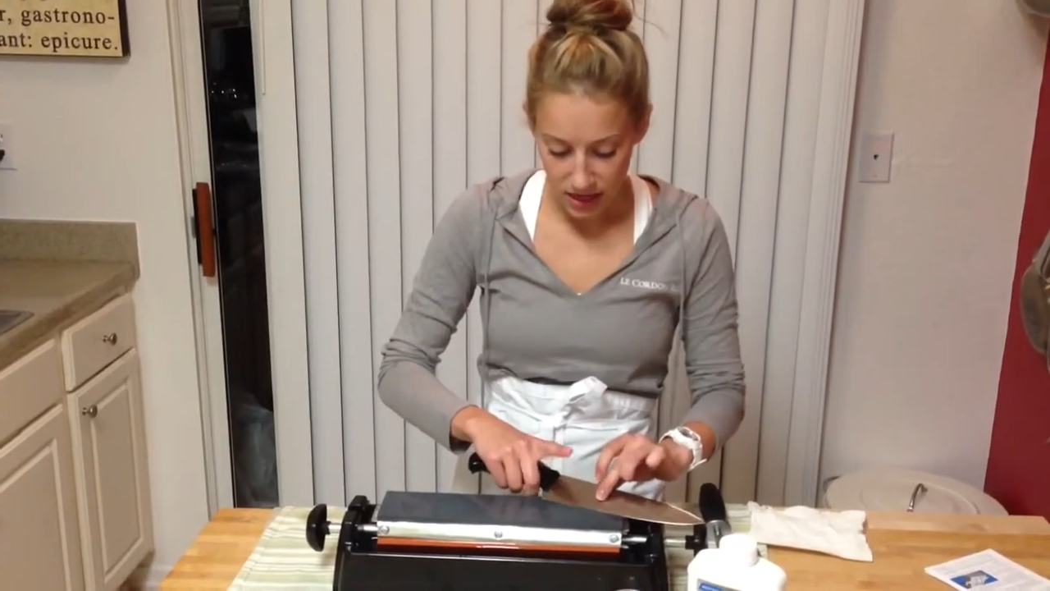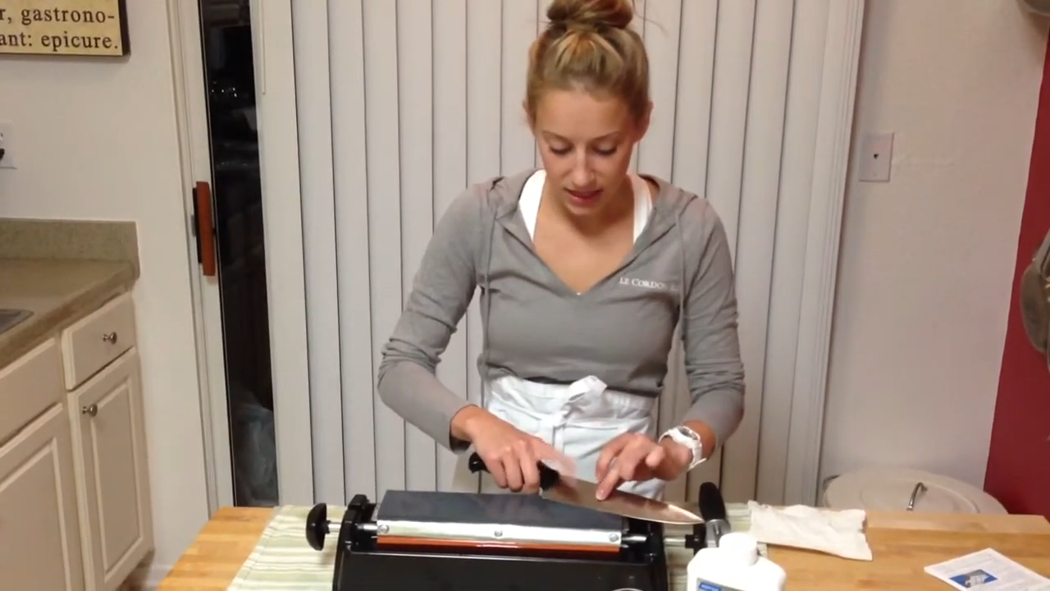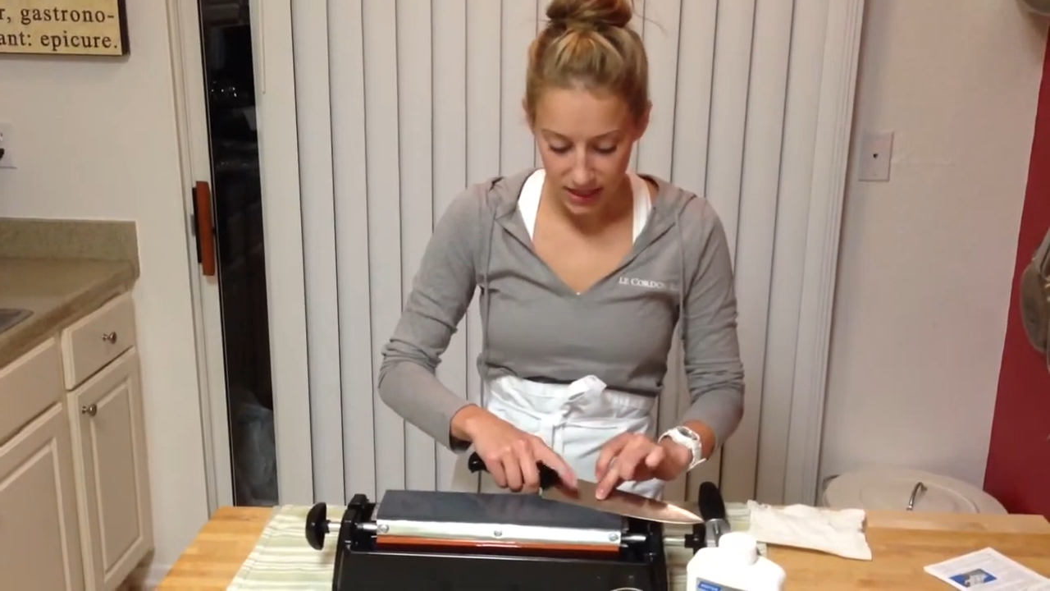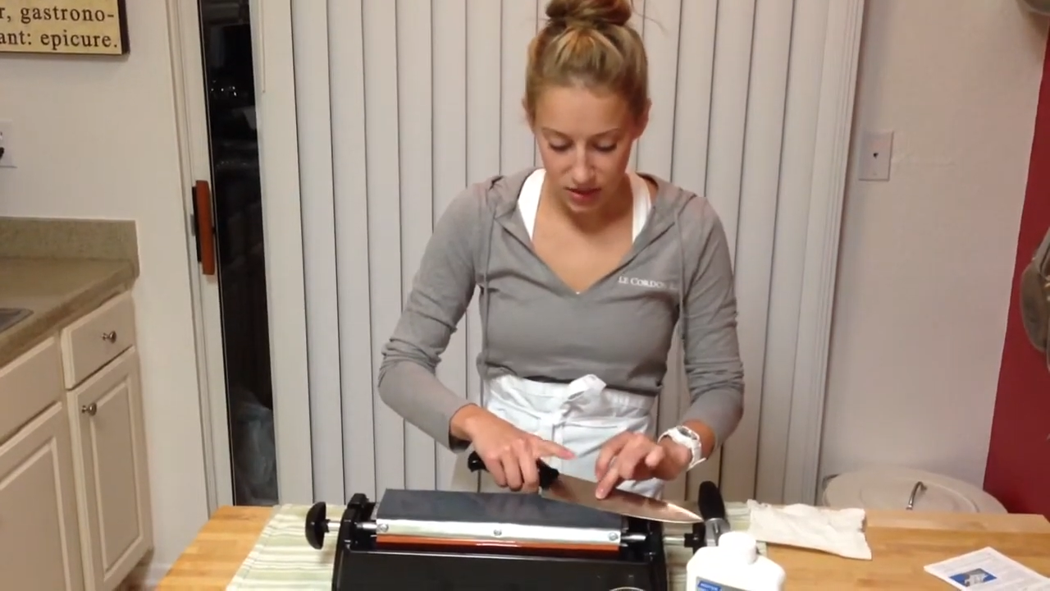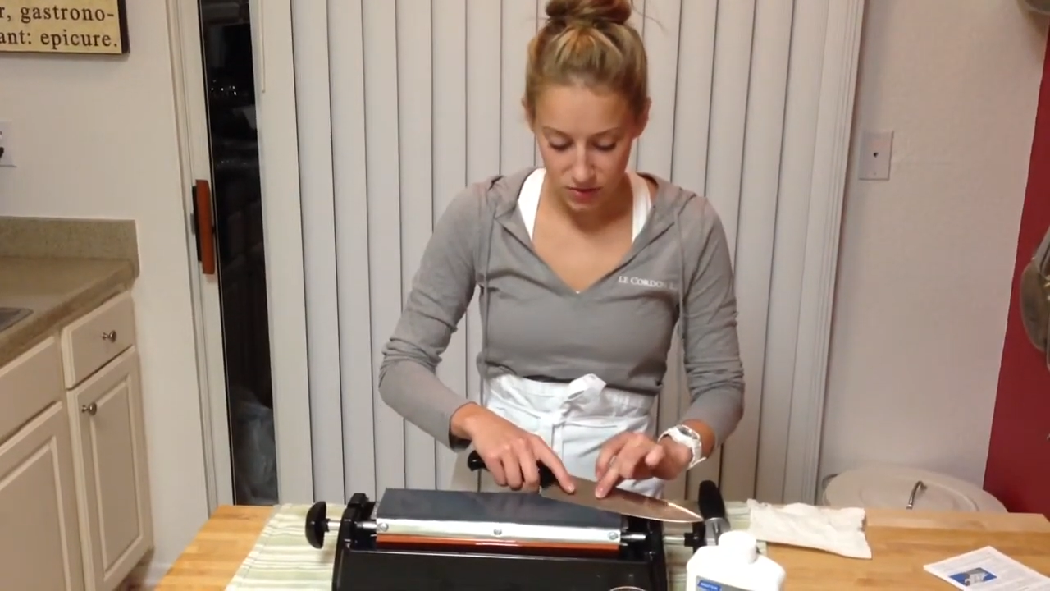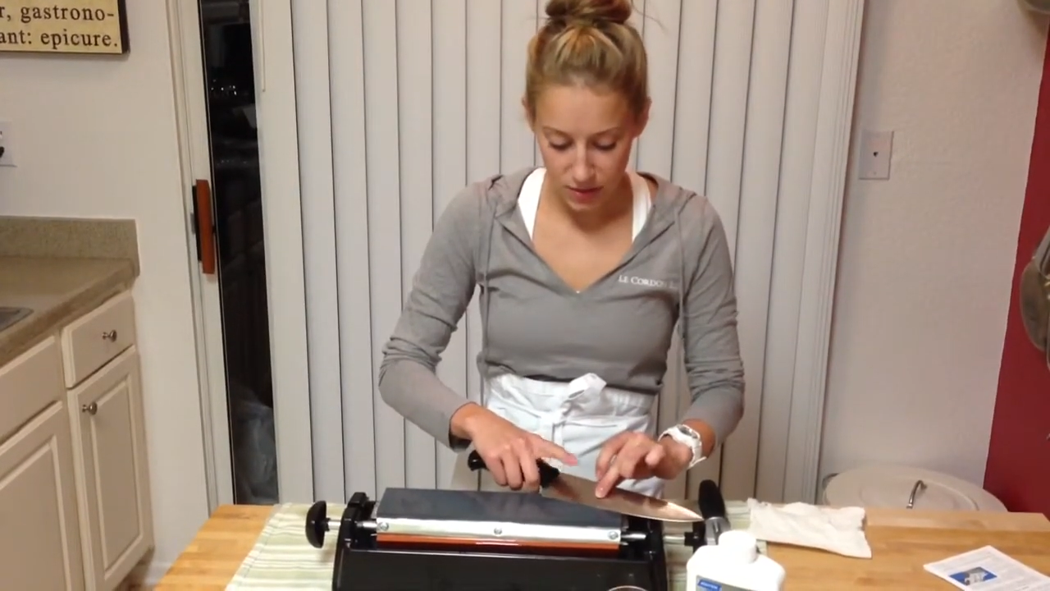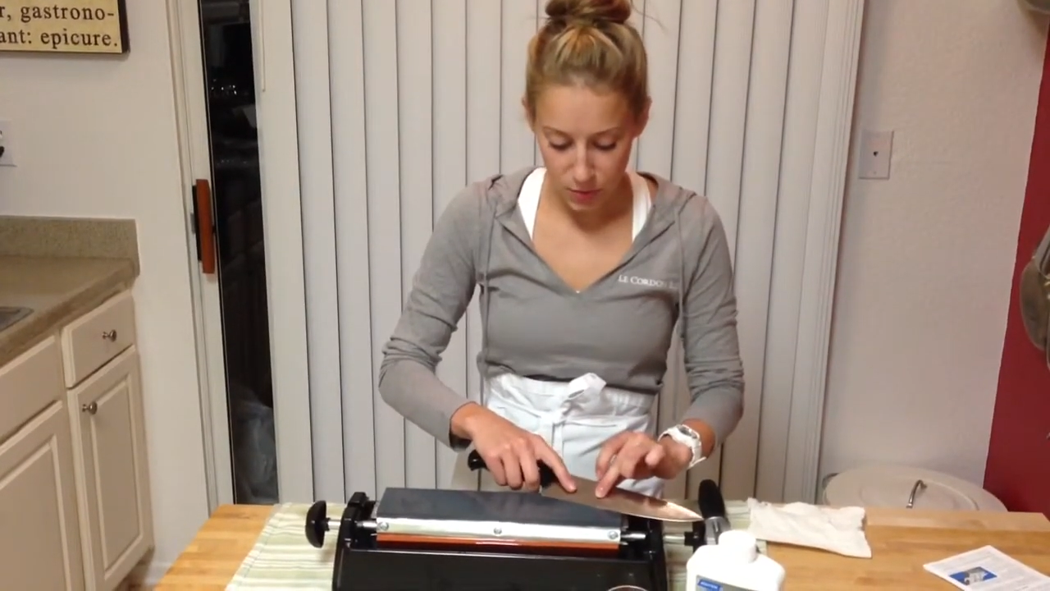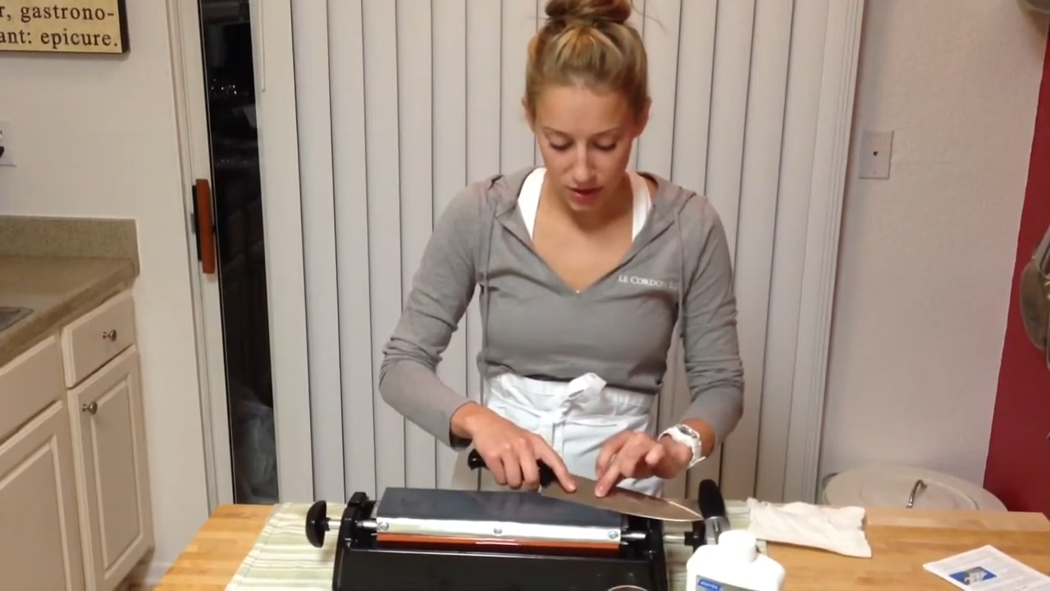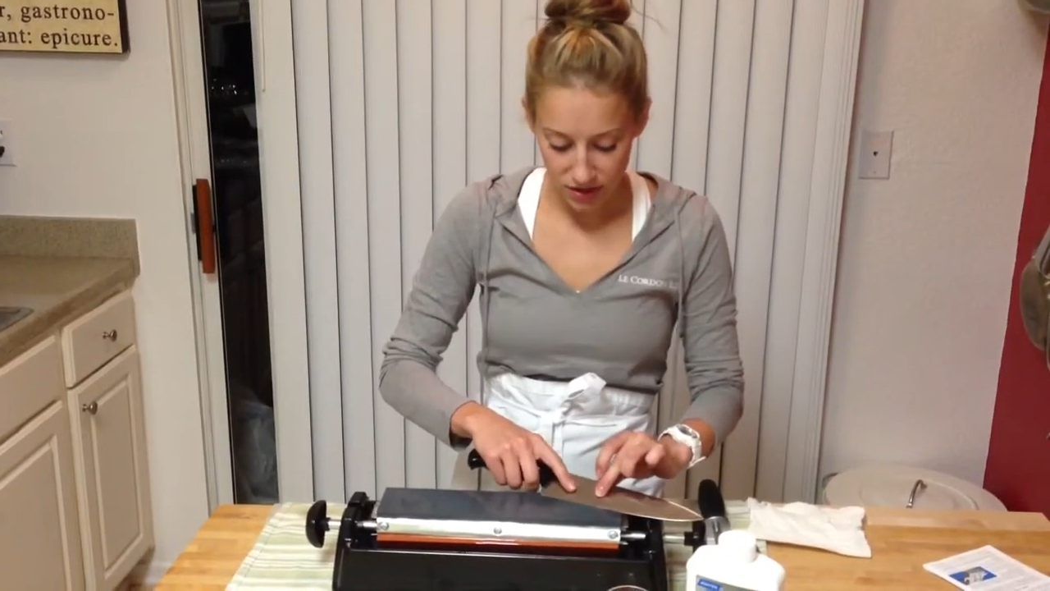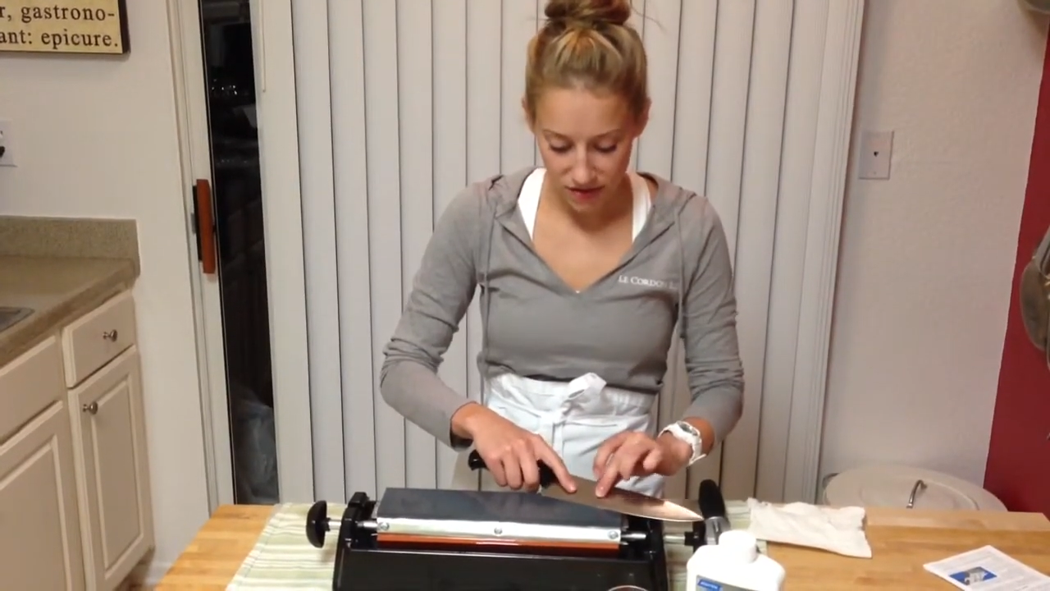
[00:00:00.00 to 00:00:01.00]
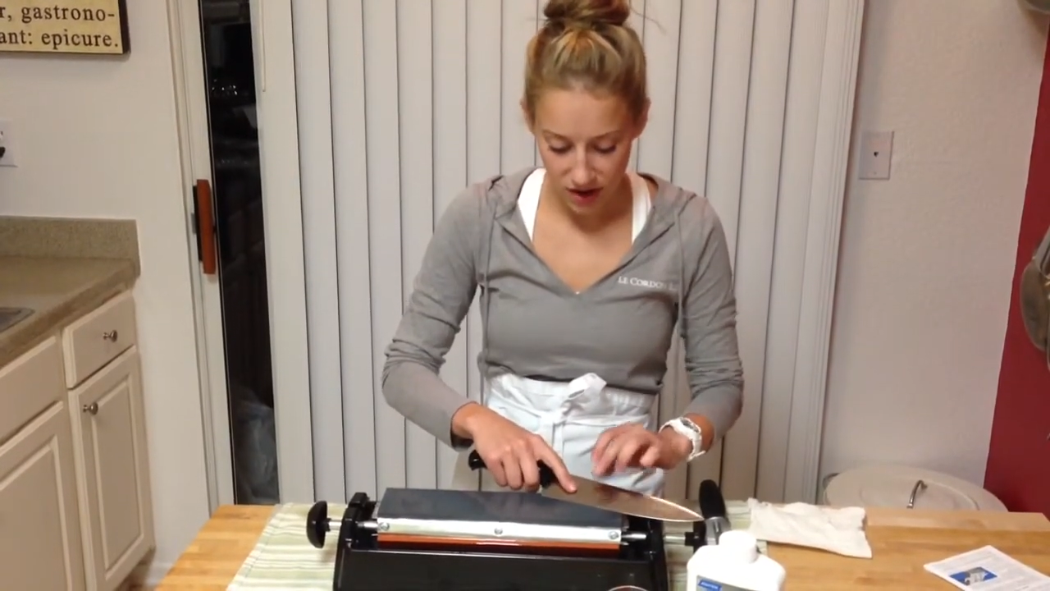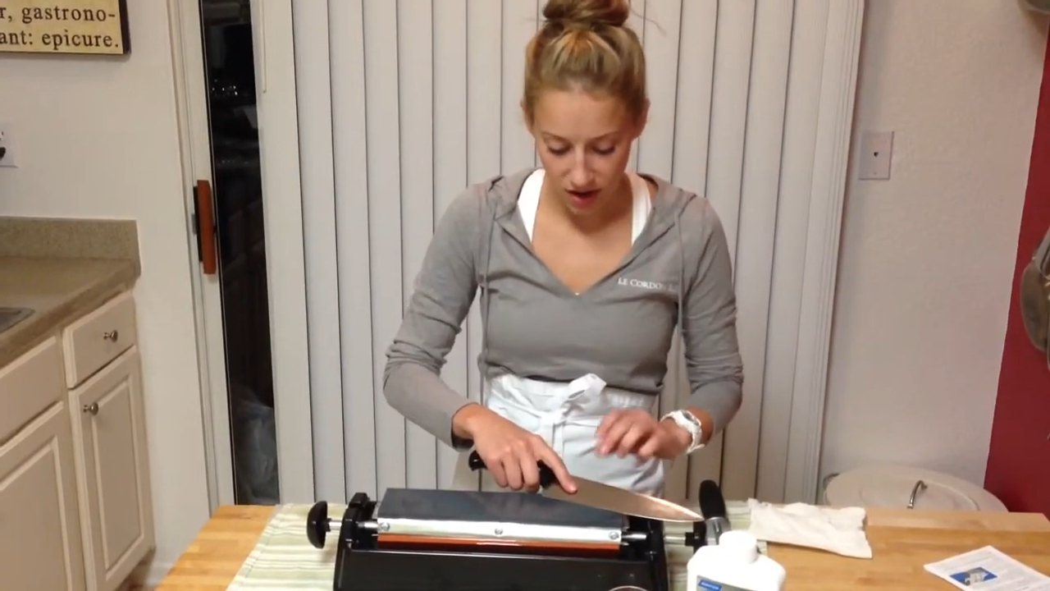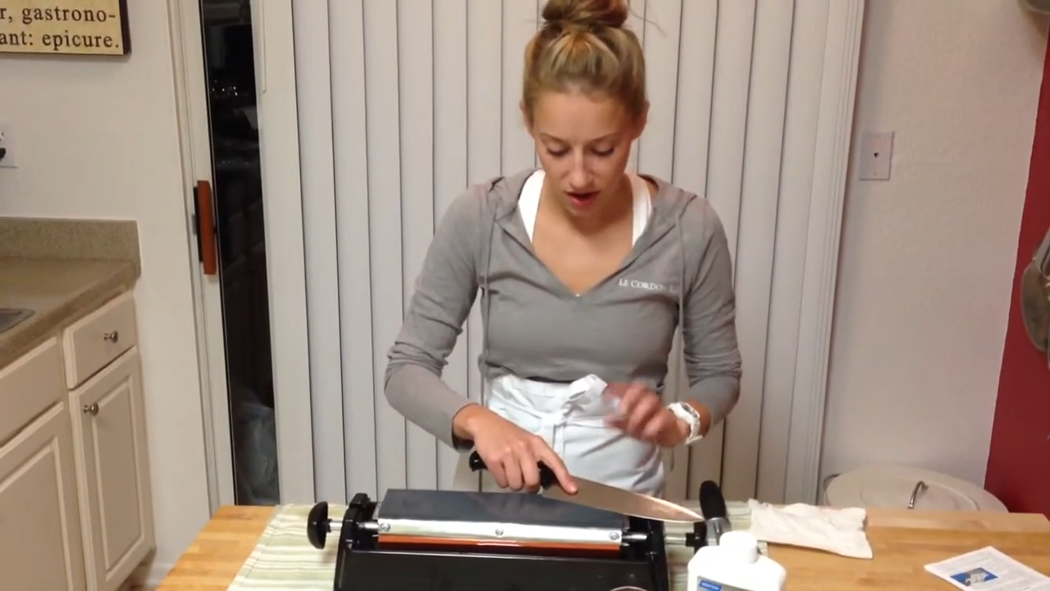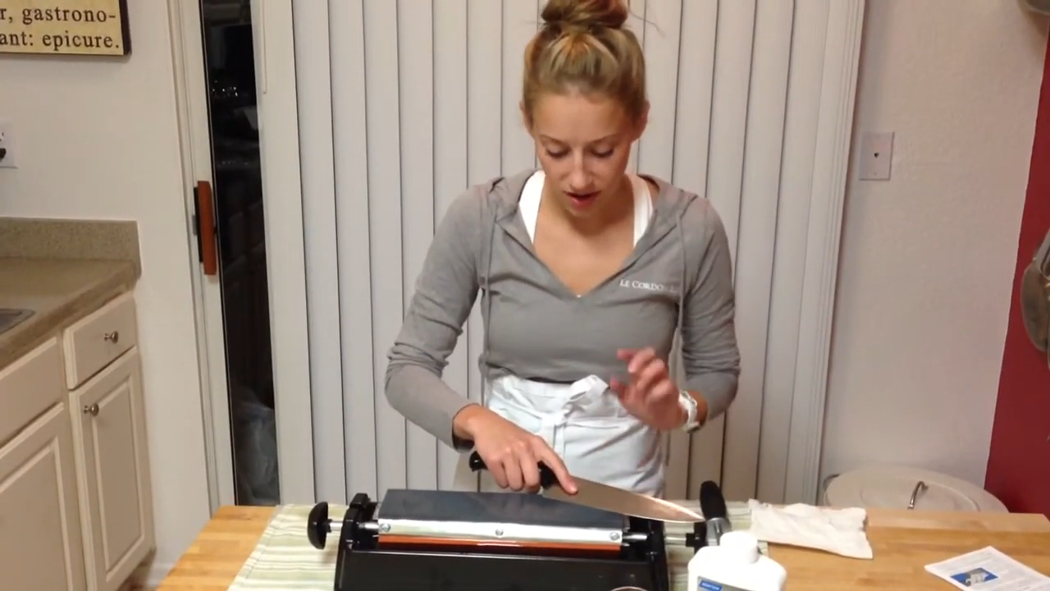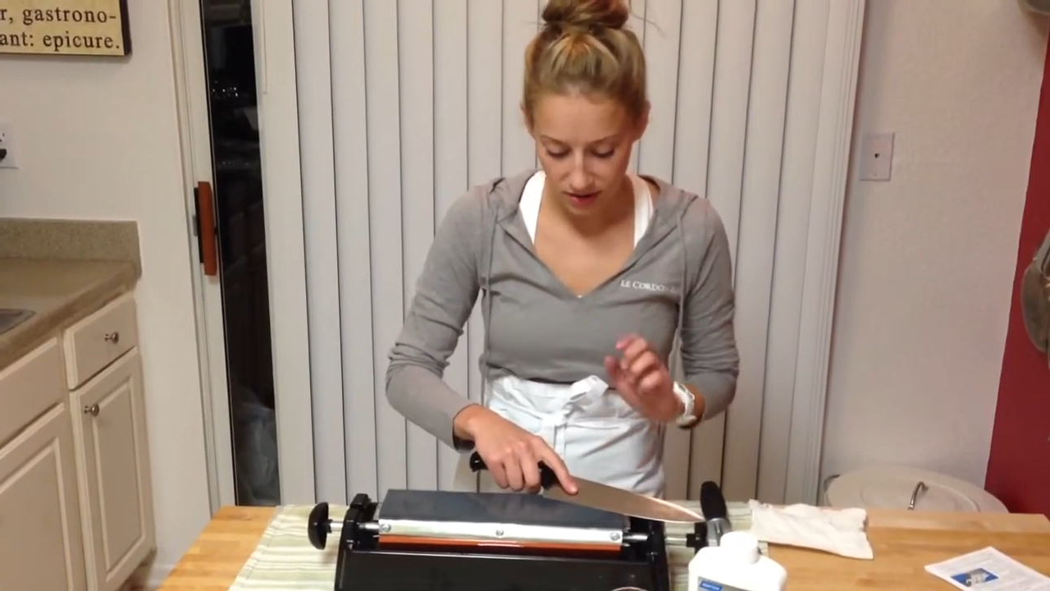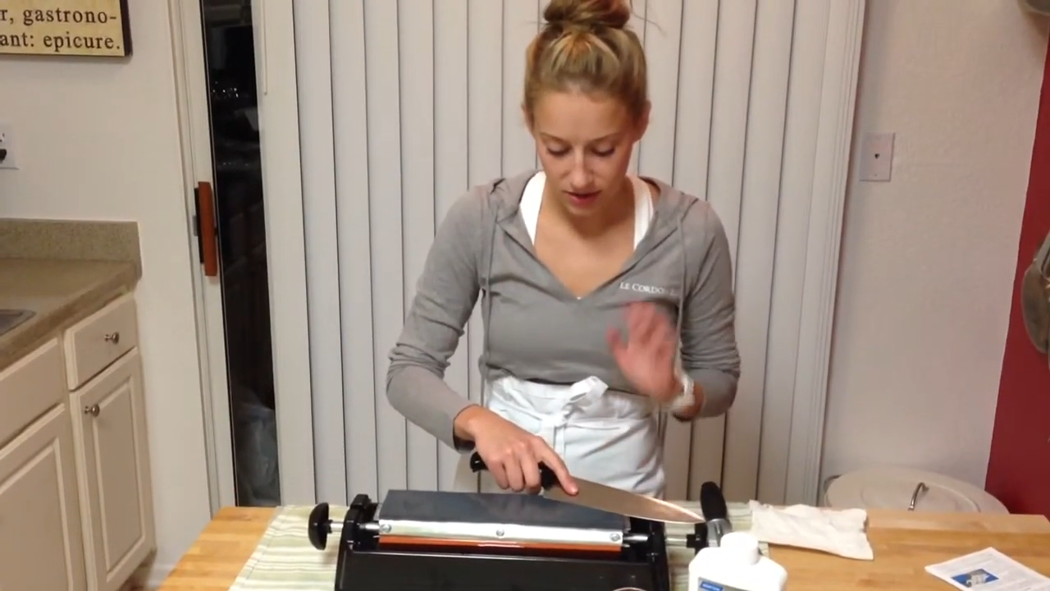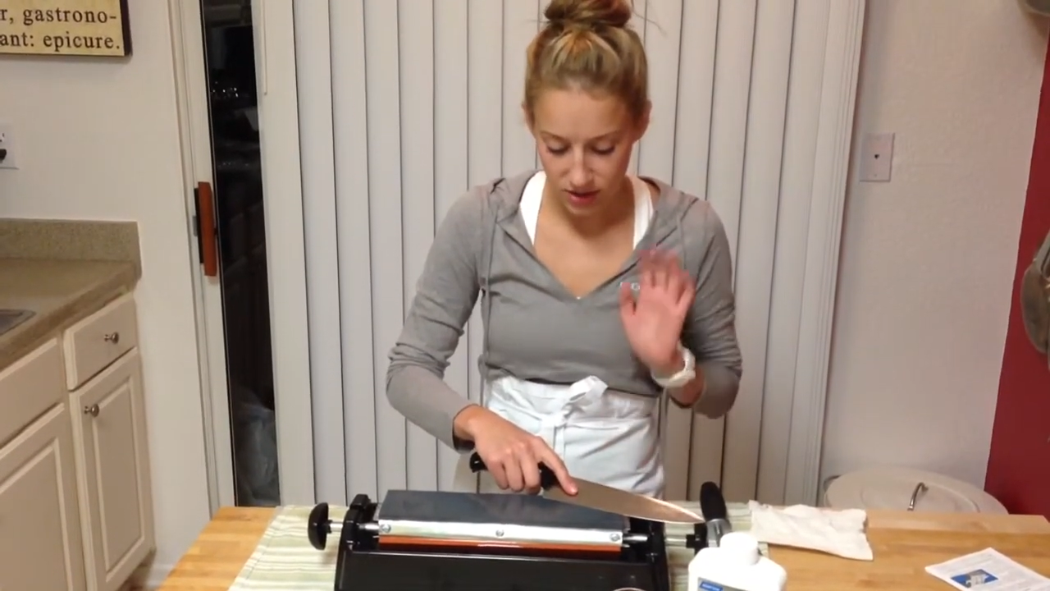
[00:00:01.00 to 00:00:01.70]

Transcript: and I use my pointer finger